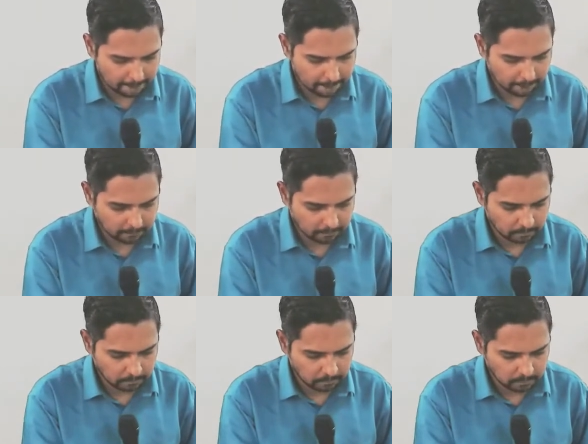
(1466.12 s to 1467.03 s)

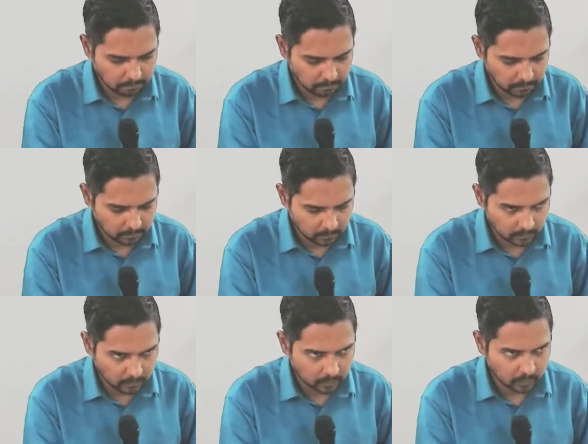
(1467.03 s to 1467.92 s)

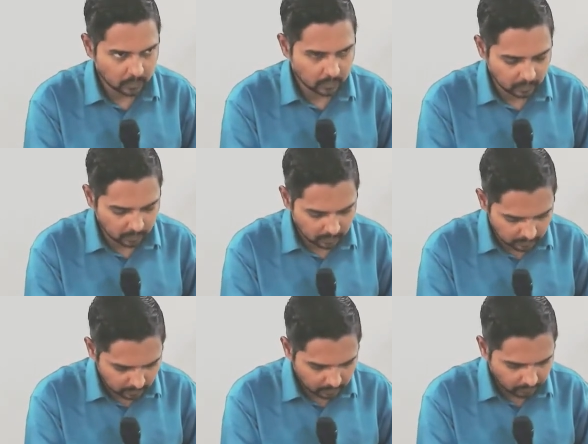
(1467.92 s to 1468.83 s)

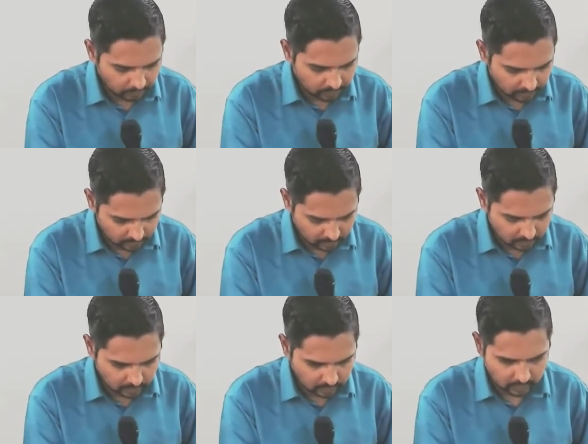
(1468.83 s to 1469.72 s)

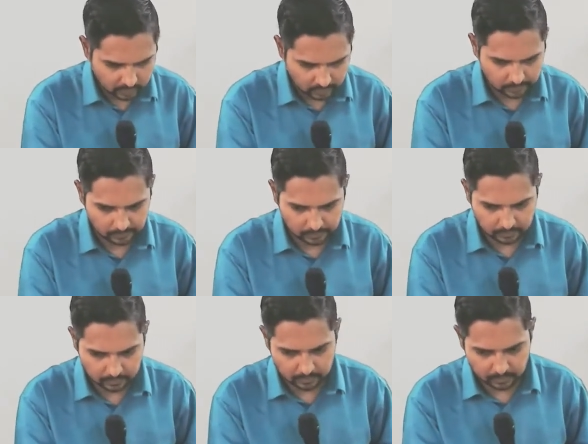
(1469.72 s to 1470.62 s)

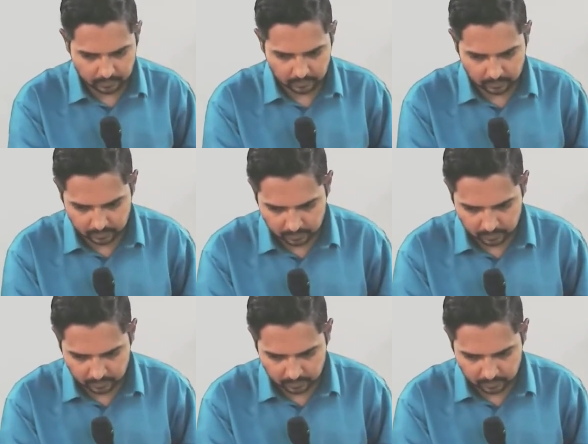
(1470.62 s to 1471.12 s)
(silence)